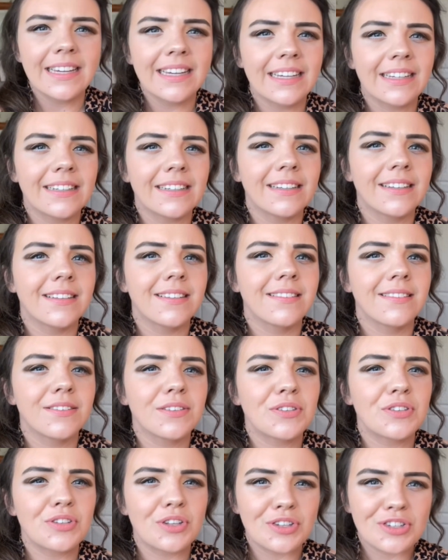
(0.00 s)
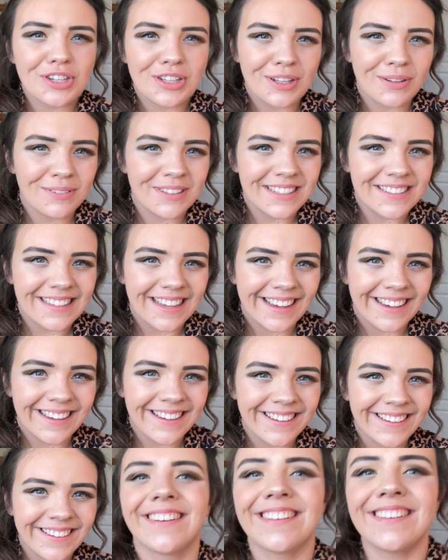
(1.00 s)
It is such a lovely day
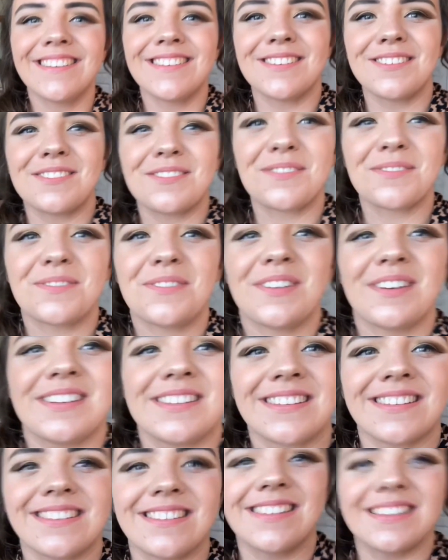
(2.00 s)
here. I don't know if you guys can see,